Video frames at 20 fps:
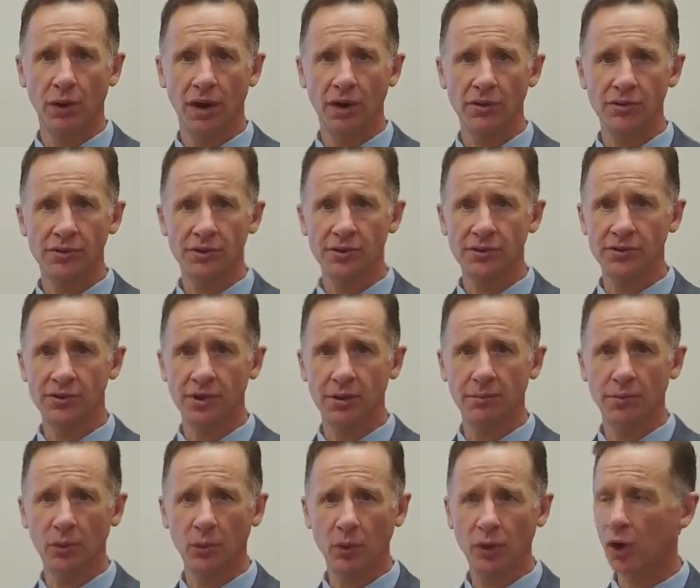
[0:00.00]
our system.
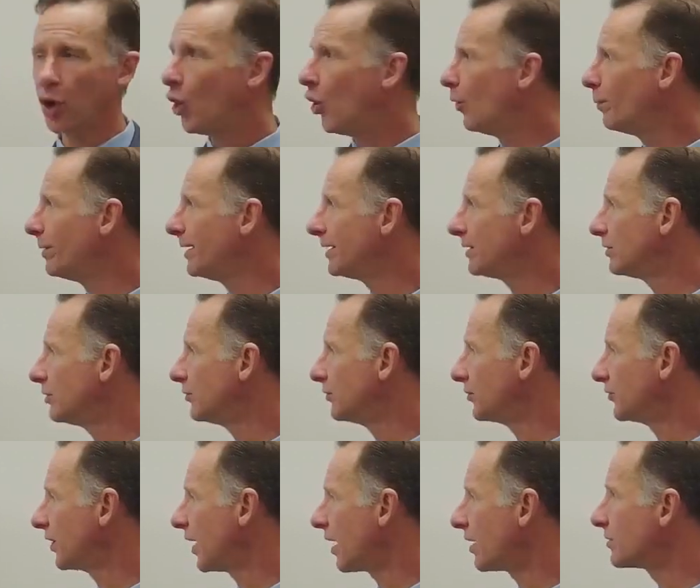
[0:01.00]
But we're hoping to
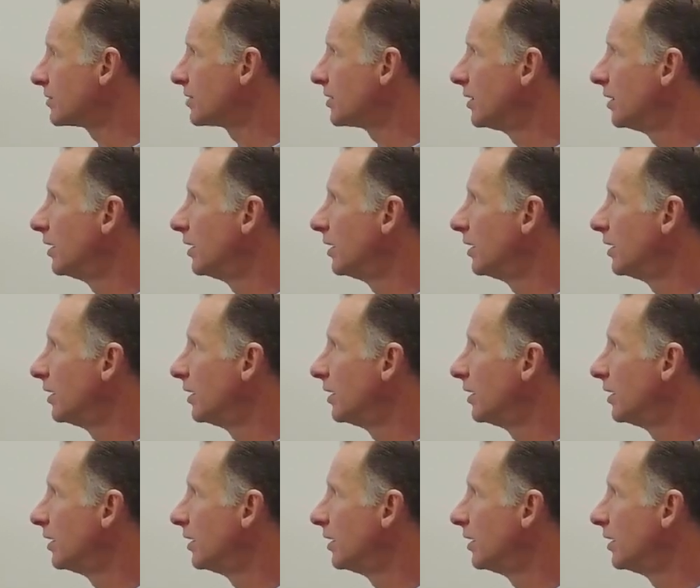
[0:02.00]
start